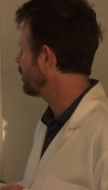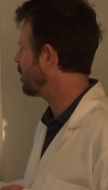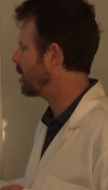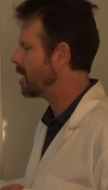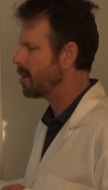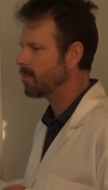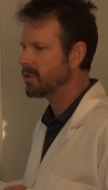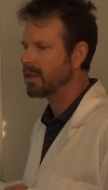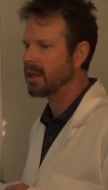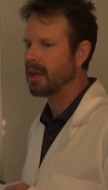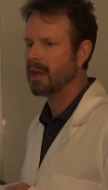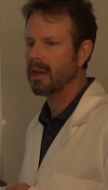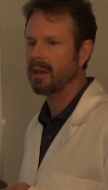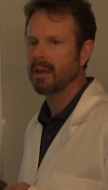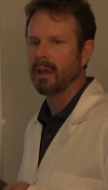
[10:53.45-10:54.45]

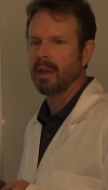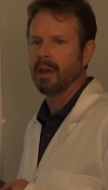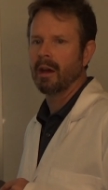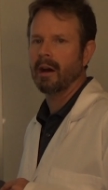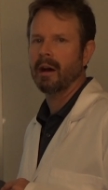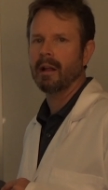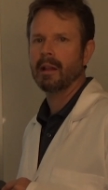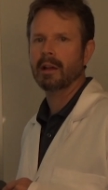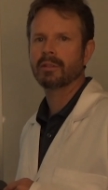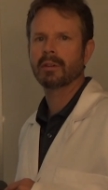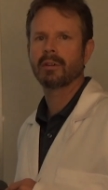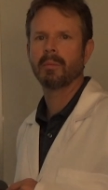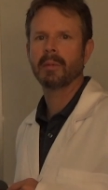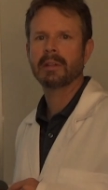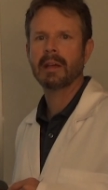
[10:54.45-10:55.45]
EMT, uh,
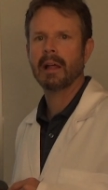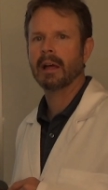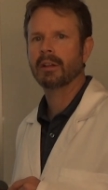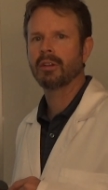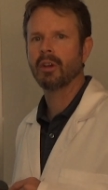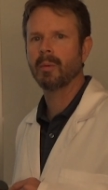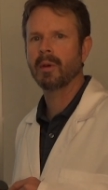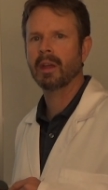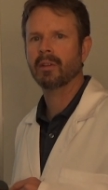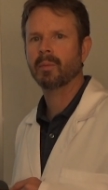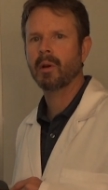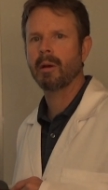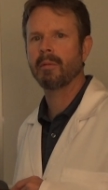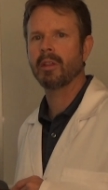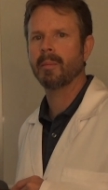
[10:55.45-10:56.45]
electrical metallic tubing is
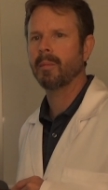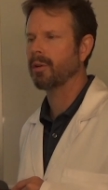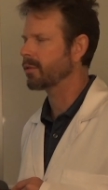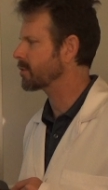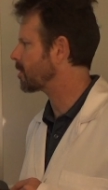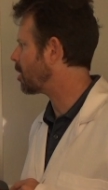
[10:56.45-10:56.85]
probably the most